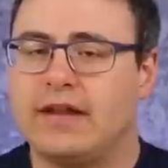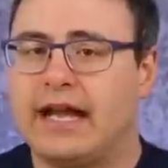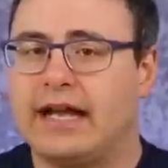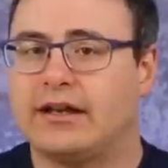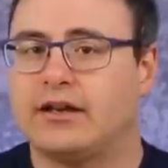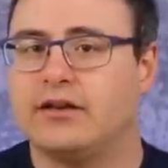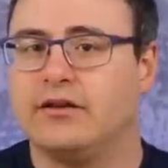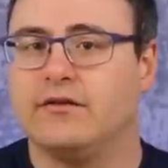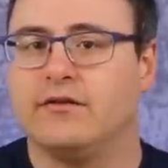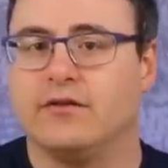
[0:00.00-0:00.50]

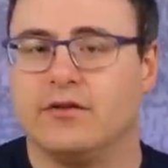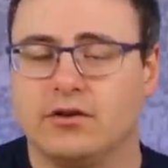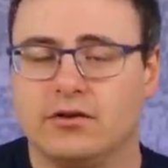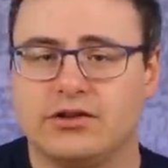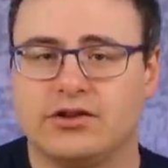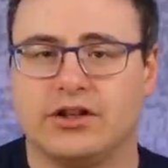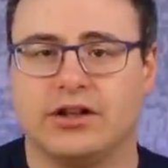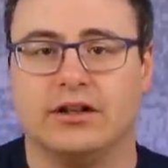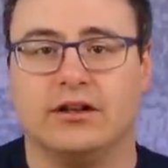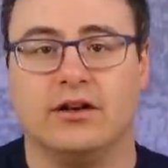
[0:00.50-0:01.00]
that
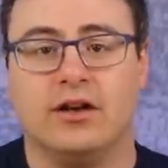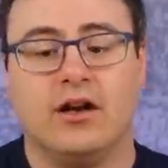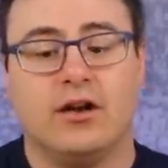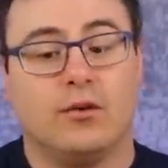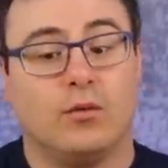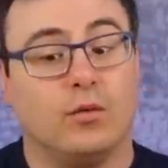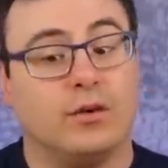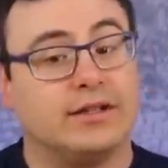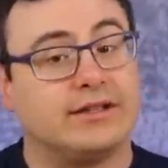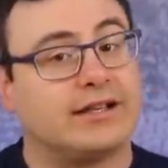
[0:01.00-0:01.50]
conversion,
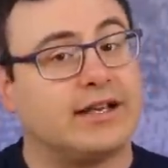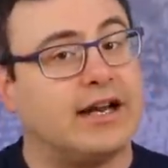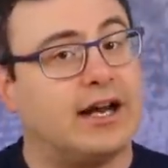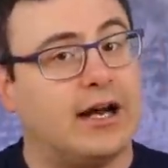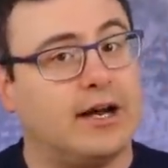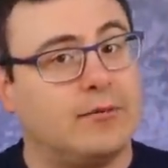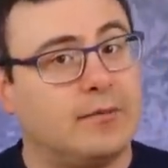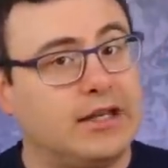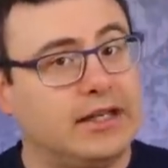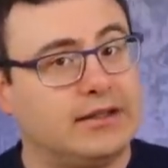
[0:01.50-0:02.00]
what's
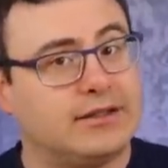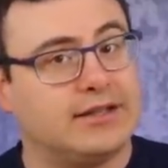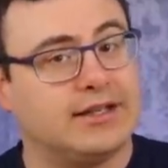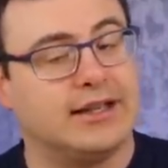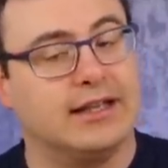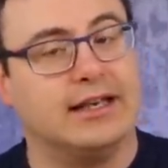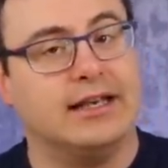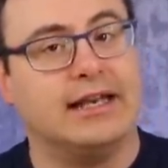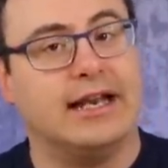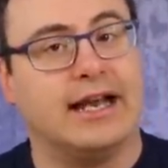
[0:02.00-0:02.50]
coming to
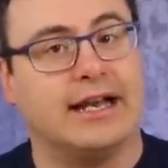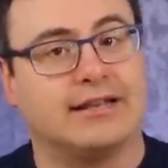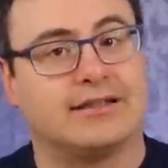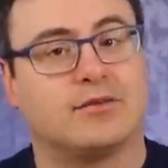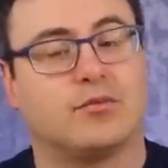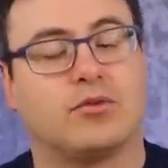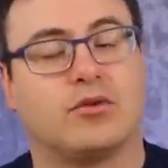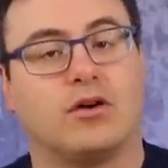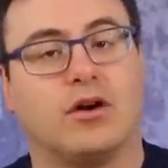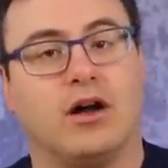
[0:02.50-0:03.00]
the
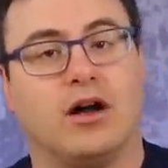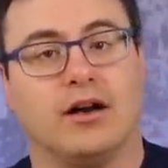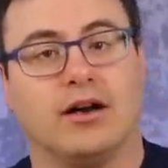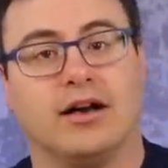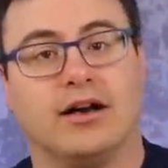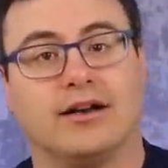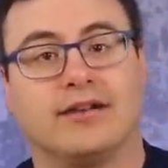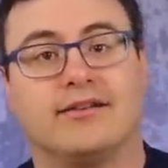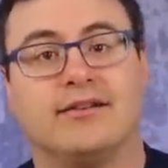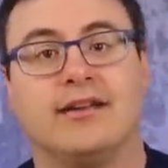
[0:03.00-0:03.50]
Nest
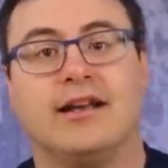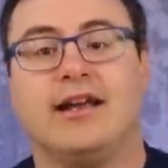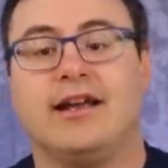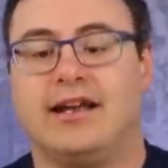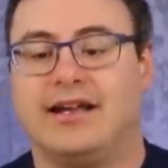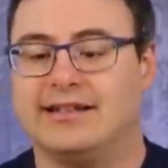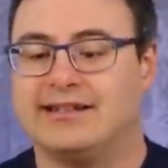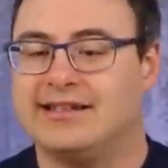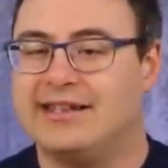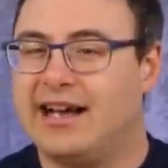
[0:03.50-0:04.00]
products,
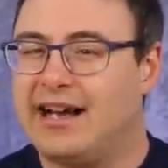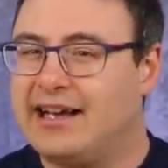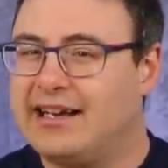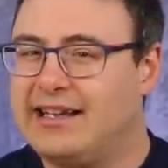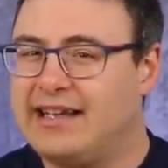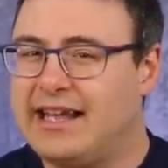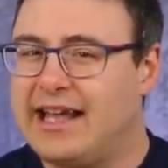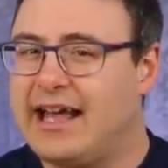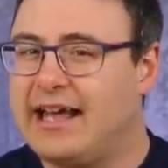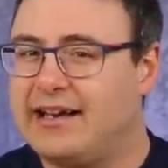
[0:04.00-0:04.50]
it's not
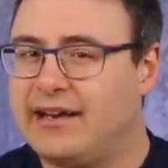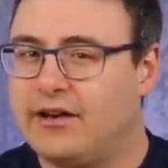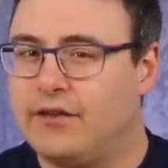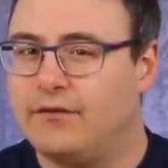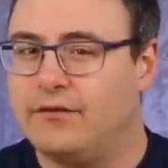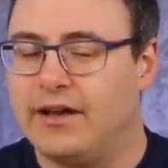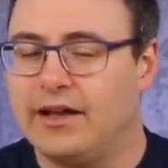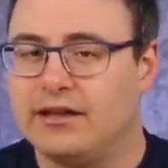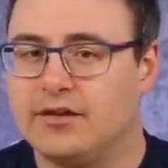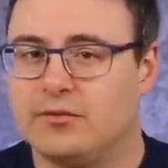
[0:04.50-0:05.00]
yet
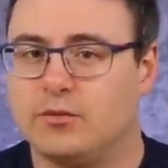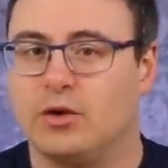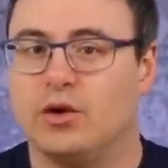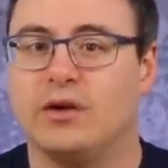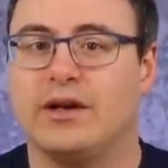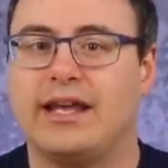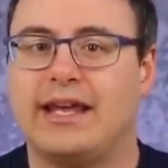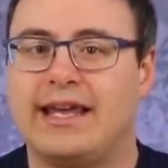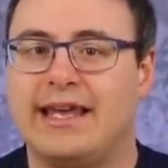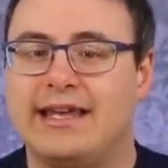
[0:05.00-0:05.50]

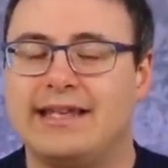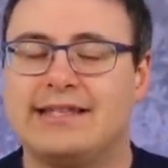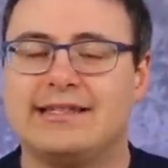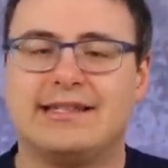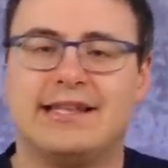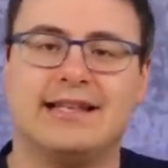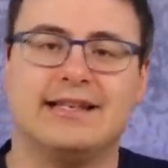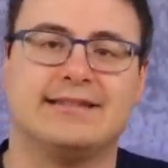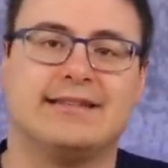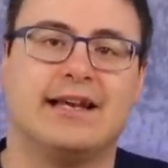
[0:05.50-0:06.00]
available, is
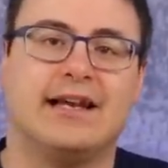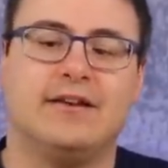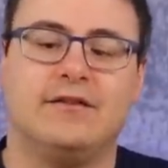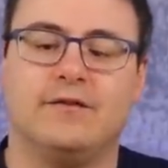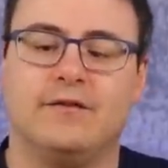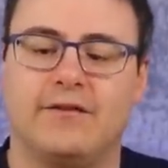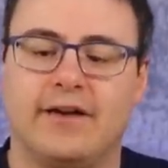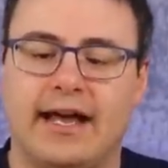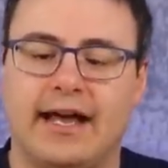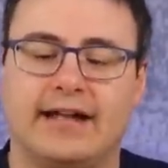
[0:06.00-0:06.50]
this
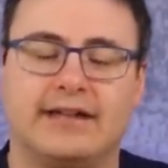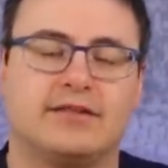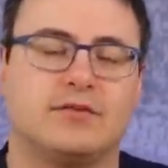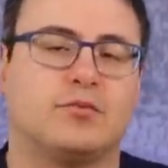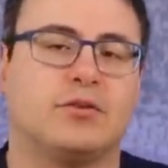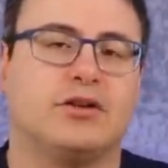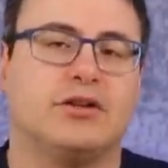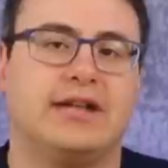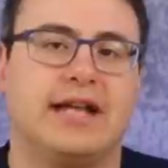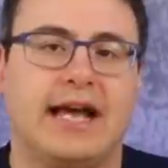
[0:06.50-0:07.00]
advanced
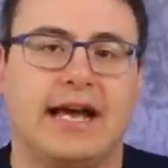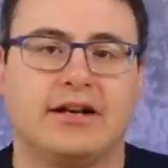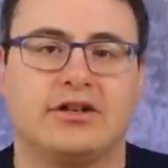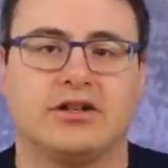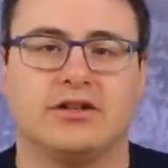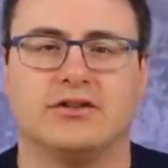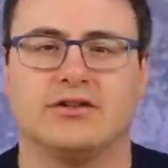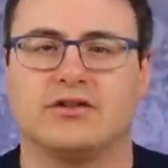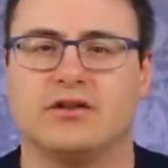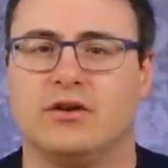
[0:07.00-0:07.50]

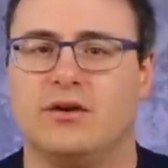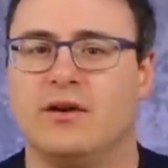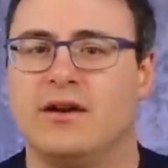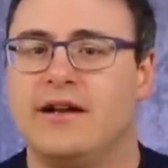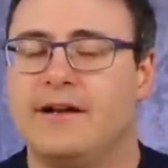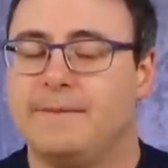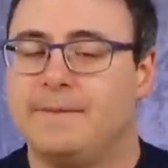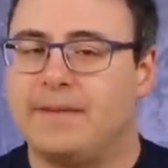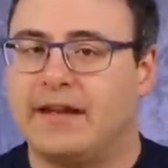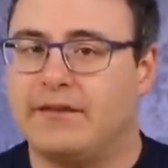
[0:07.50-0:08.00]
protection. So
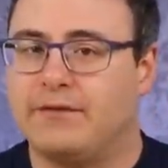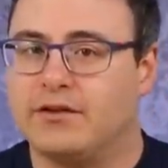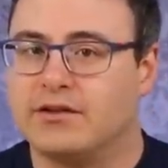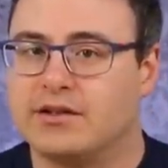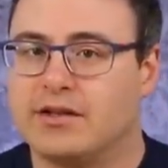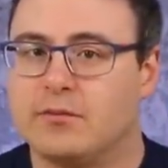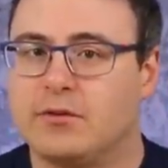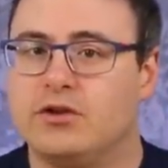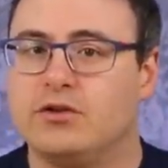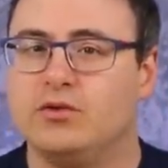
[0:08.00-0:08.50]
if you're
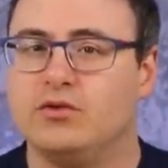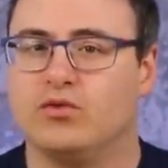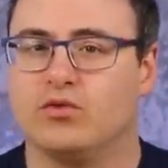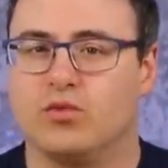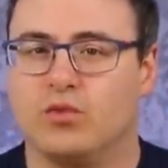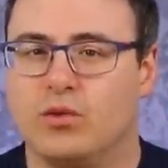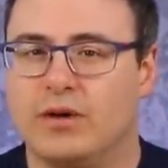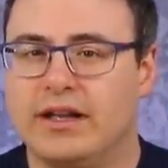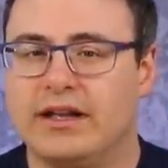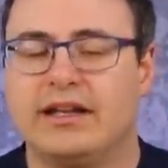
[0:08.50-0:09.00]
someone who's
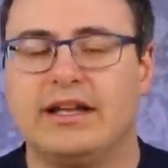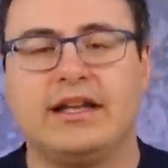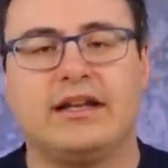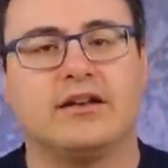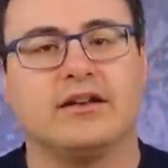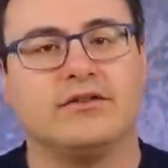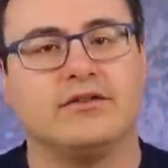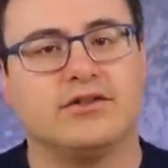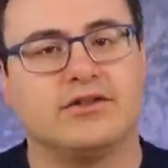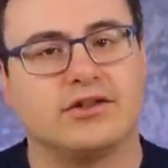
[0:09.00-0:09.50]
really
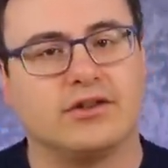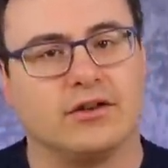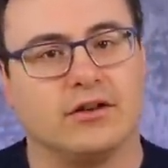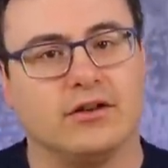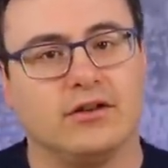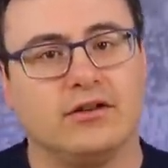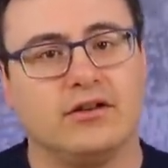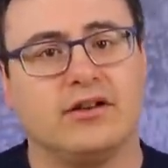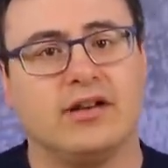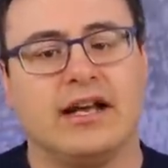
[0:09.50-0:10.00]

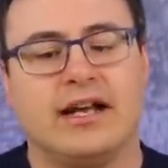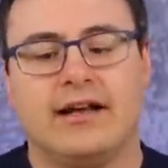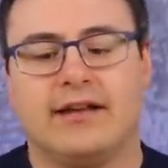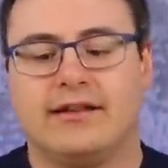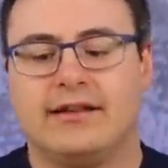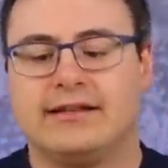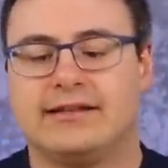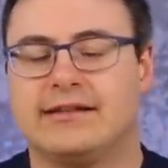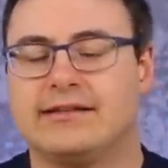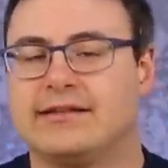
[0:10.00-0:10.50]
concerned,
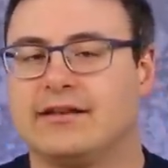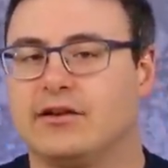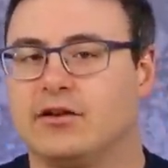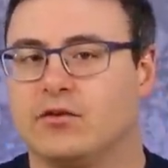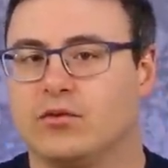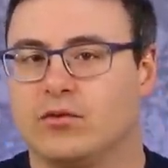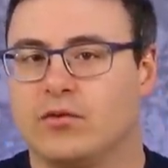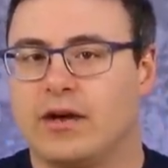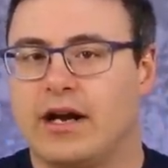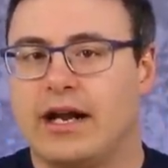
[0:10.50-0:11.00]
this is a
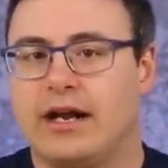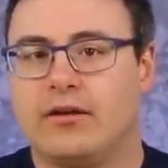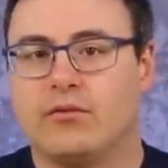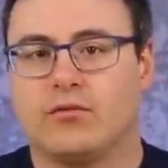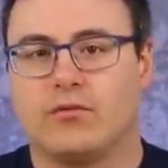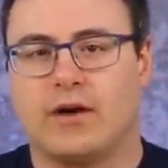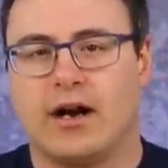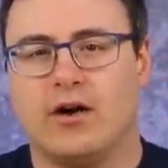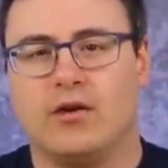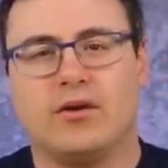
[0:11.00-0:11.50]
great
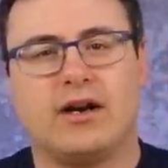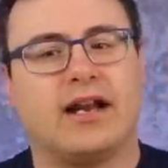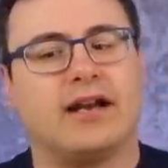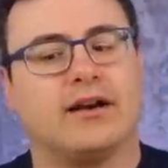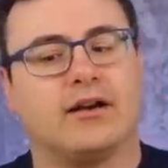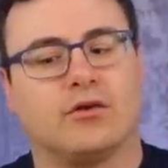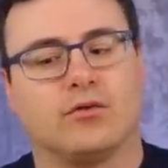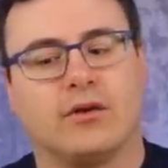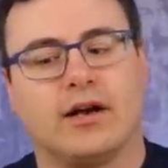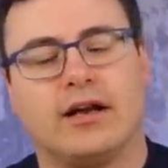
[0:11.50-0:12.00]
route and
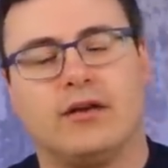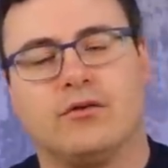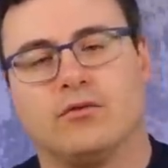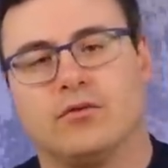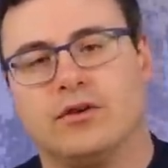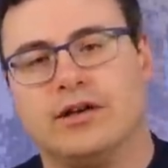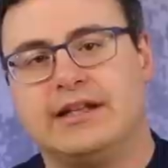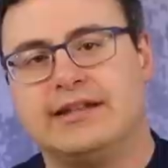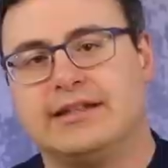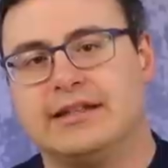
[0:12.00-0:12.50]
a great
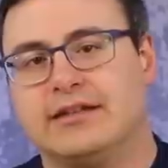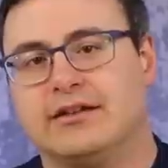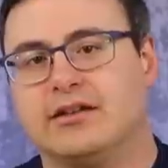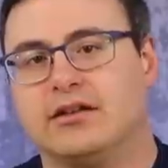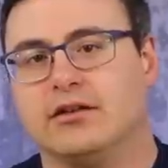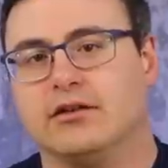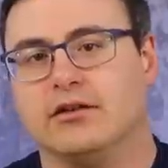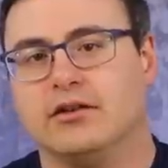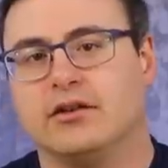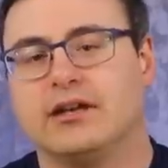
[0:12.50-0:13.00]
reason to
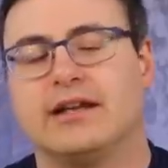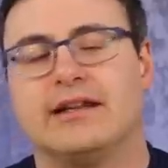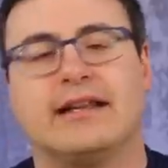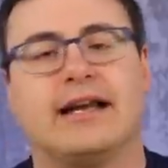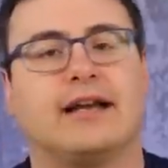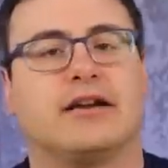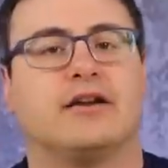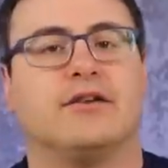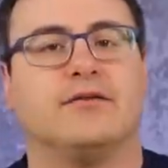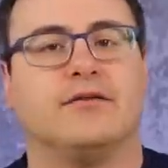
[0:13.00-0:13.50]
look at
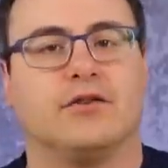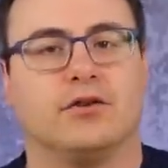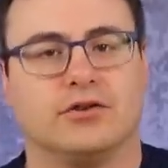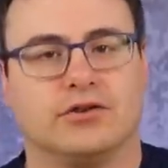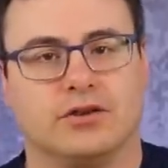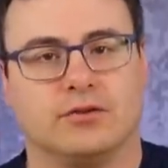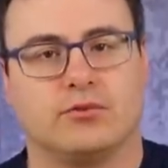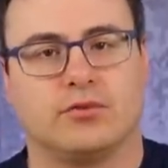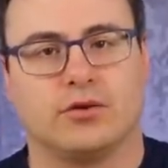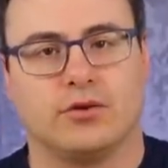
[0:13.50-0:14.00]
that
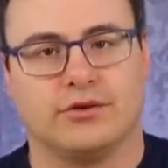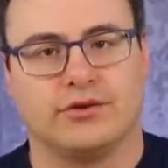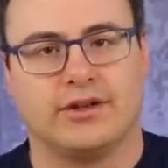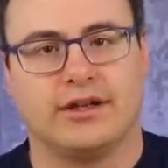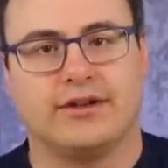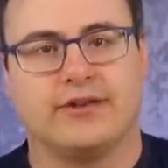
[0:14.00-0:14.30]
conversion process.